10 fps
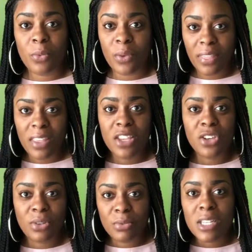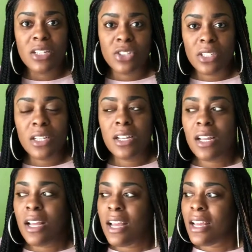within your reach.
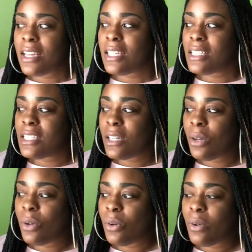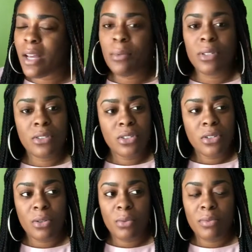And so I would,
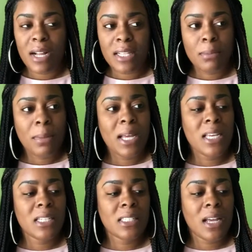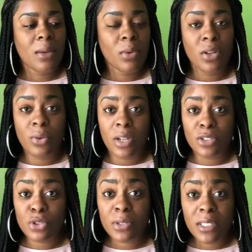ride the bikes. I would go on
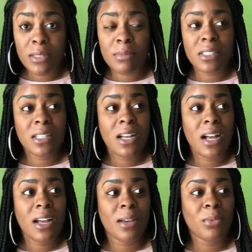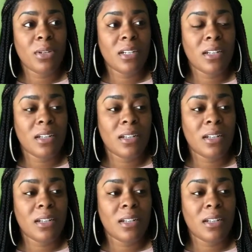trips. I would